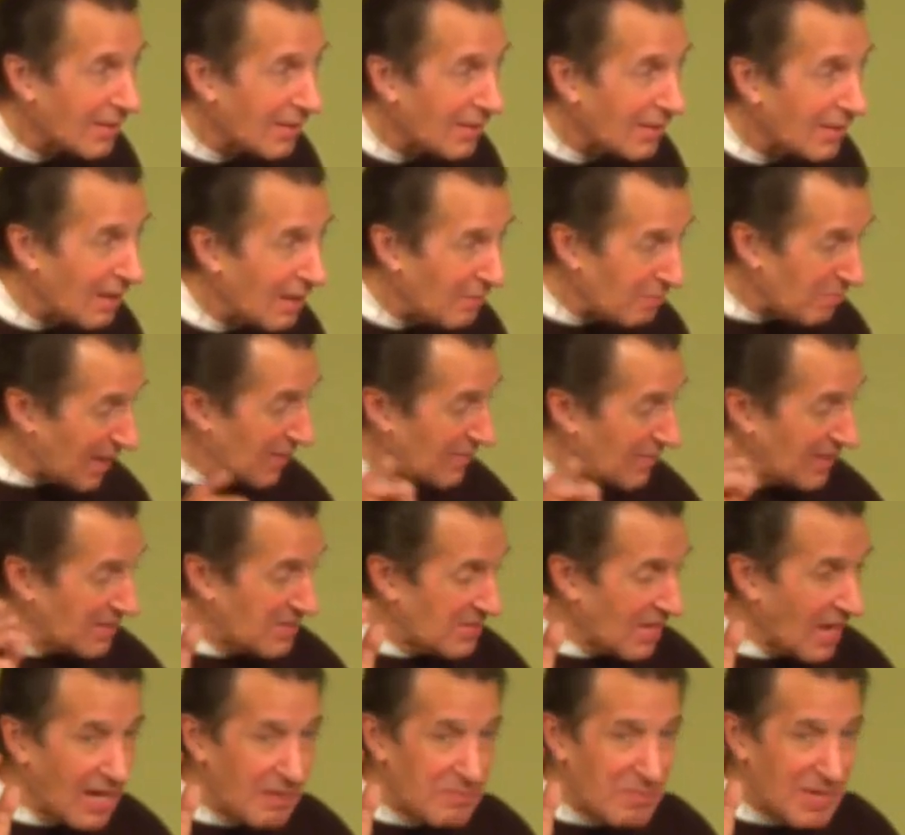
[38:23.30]
And by the
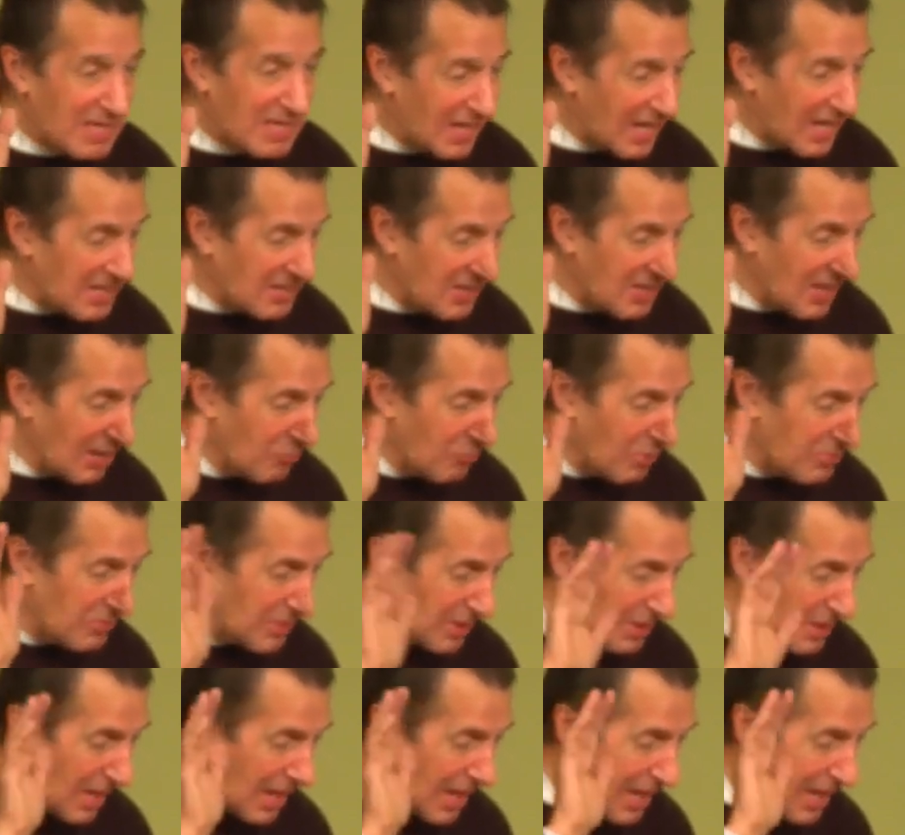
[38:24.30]
time he got done with the
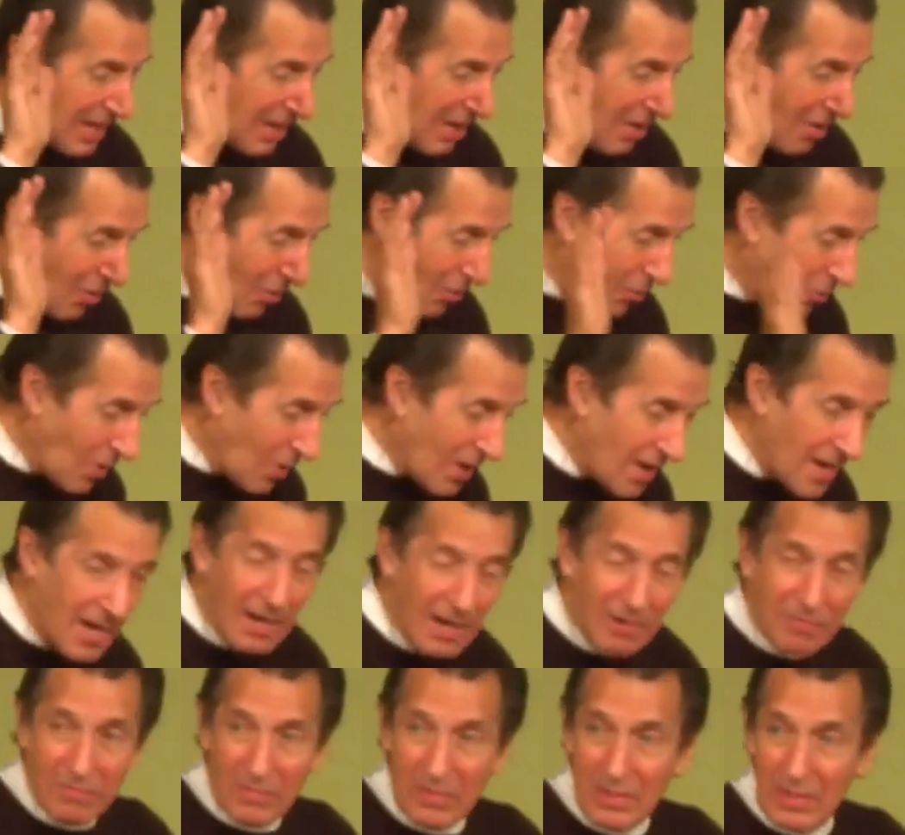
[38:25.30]
guy,
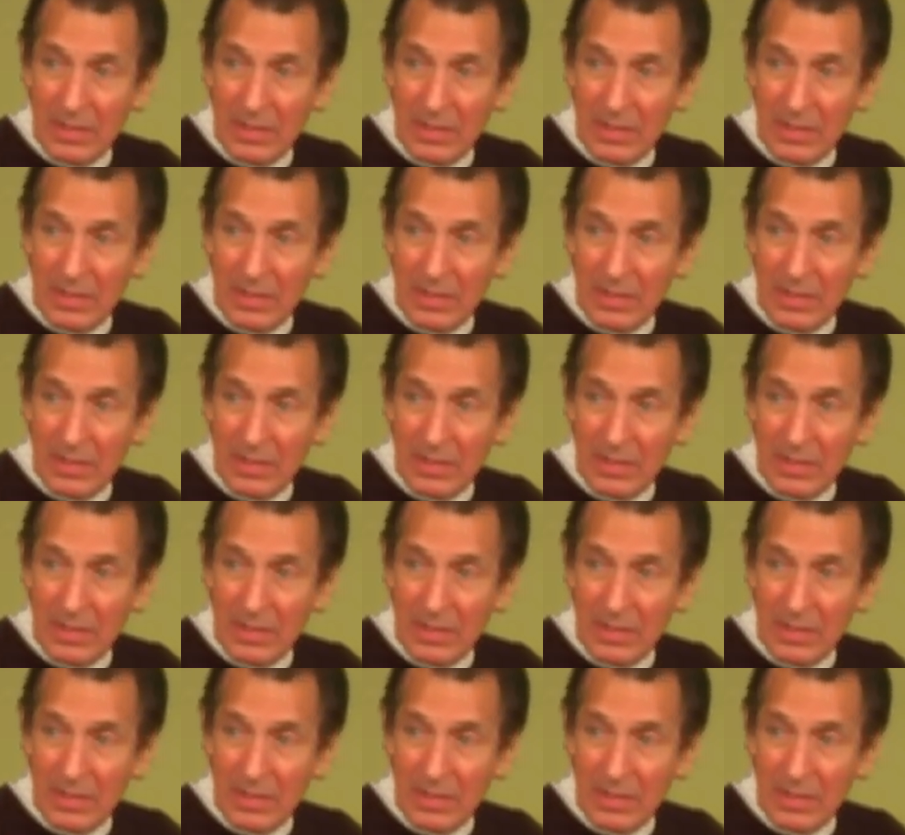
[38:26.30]
wham,